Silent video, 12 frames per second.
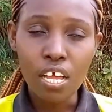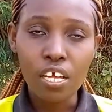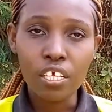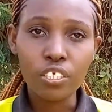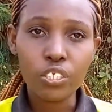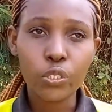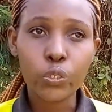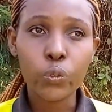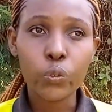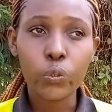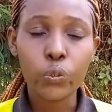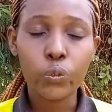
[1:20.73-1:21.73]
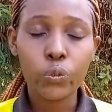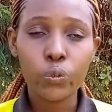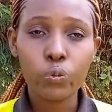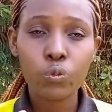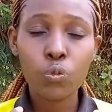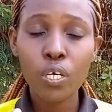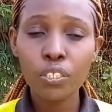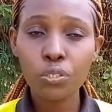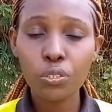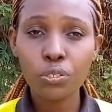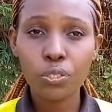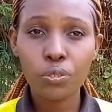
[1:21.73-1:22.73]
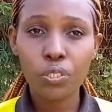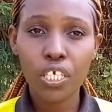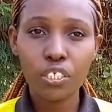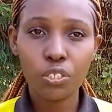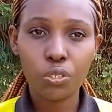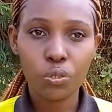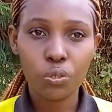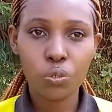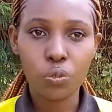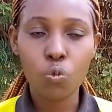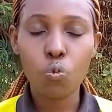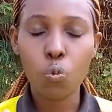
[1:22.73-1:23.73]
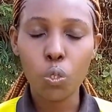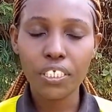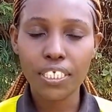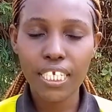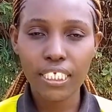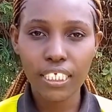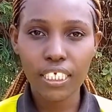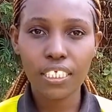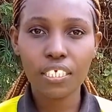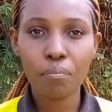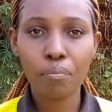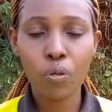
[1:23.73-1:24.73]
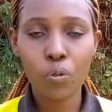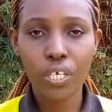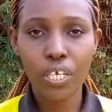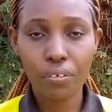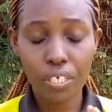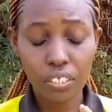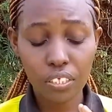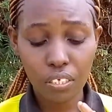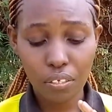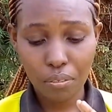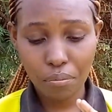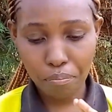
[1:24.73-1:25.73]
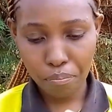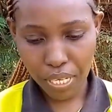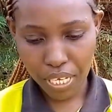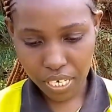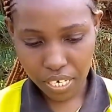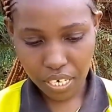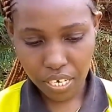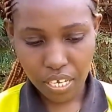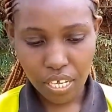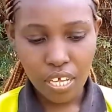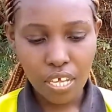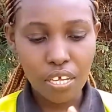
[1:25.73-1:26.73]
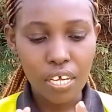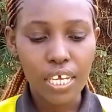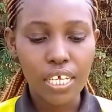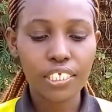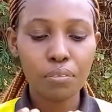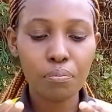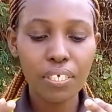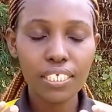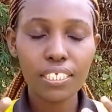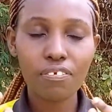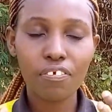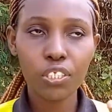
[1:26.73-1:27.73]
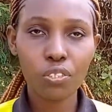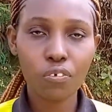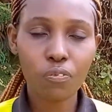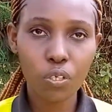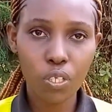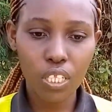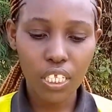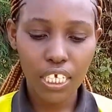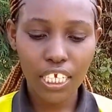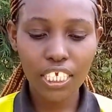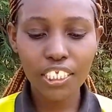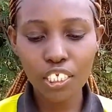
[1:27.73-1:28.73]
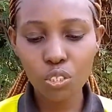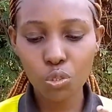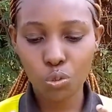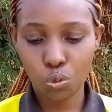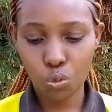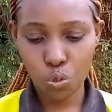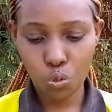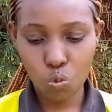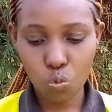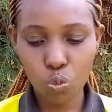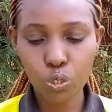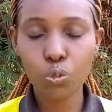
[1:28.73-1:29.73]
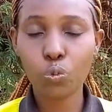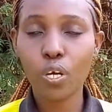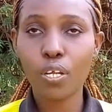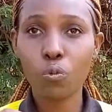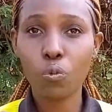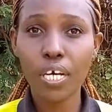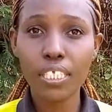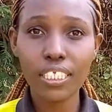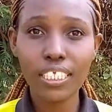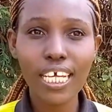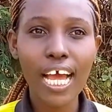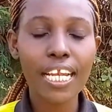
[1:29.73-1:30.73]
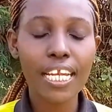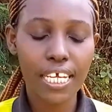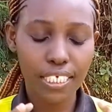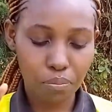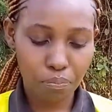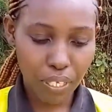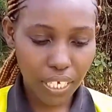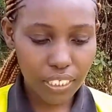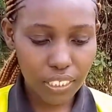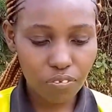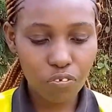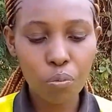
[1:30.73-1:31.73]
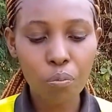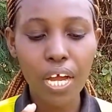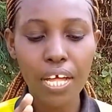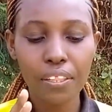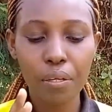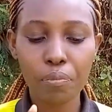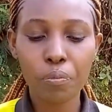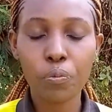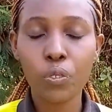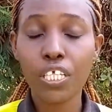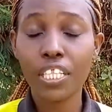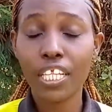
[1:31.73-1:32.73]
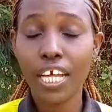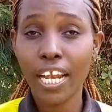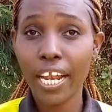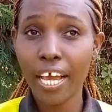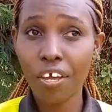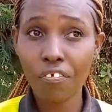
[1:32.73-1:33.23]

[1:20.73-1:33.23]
So we want also to get to know, what does setting boundaries mean? It means, first of all, getting to know what one wants and expects from other people in their life.